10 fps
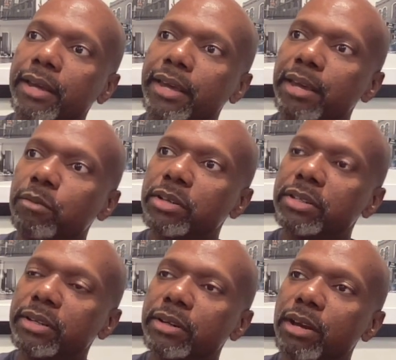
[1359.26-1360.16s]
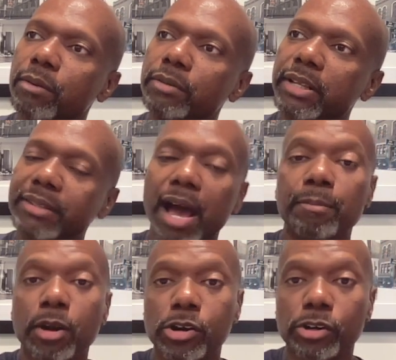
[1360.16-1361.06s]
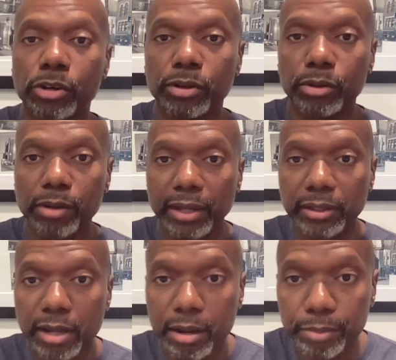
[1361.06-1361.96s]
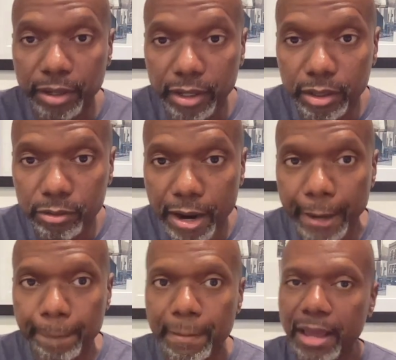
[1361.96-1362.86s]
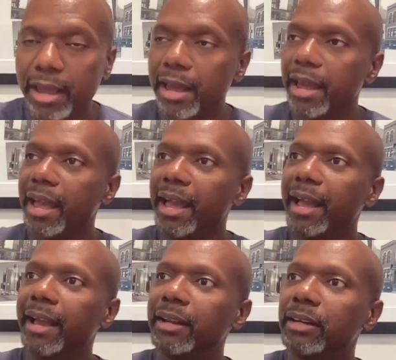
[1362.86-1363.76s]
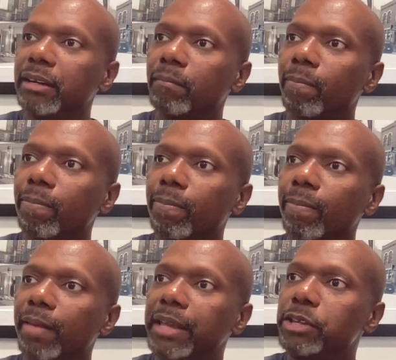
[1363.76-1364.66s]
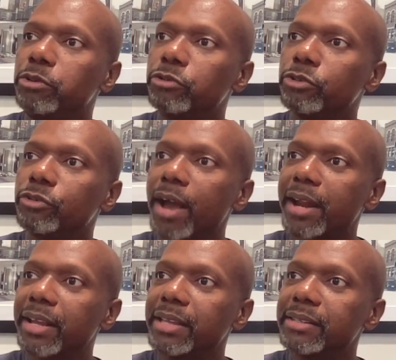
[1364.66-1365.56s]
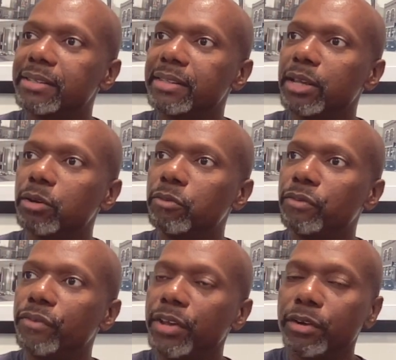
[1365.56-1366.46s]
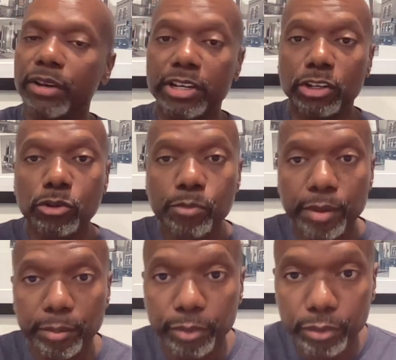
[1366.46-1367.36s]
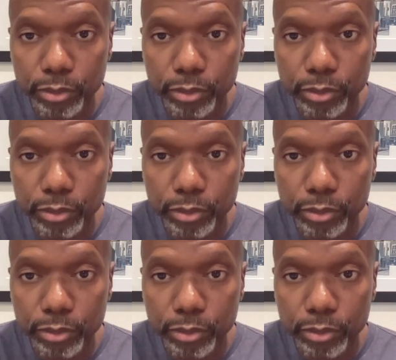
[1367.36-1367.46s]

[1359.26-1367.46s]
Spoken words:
was the top earner at the company, right? And he used to try to instill fear in the new people.